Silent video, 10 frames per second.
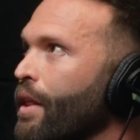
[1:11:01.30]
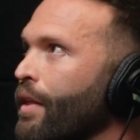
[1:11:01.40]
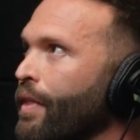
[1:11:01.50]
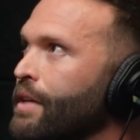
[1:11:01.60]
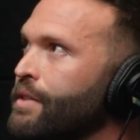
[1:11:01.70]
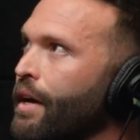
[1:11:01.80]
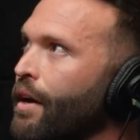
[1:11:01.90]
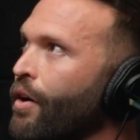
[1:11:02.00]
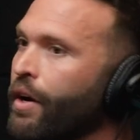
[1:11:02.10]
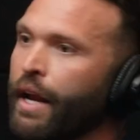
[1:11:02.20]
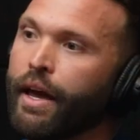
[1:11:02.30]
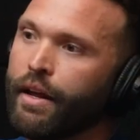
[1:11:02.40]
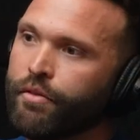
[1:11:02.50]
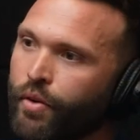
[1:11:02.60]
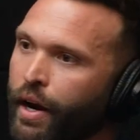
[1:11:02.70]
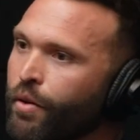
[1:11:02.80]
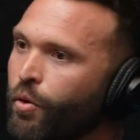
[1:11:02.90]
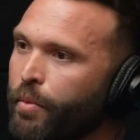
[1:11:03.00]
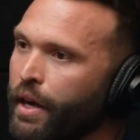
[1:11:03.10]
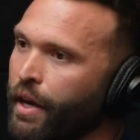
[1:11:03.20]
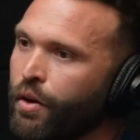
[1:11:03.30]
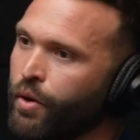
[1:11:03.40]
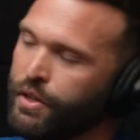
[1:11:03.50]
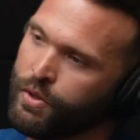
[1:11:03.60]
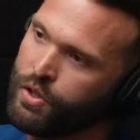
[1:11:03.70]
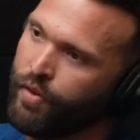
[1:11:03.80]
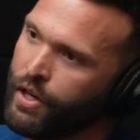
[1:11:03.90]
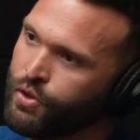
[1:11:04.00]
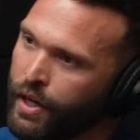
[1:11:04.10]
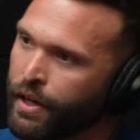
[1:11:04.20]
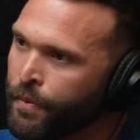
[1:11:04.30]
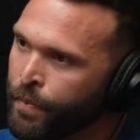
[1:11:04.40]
are the things that are negative, right? Would be increased risk of injury.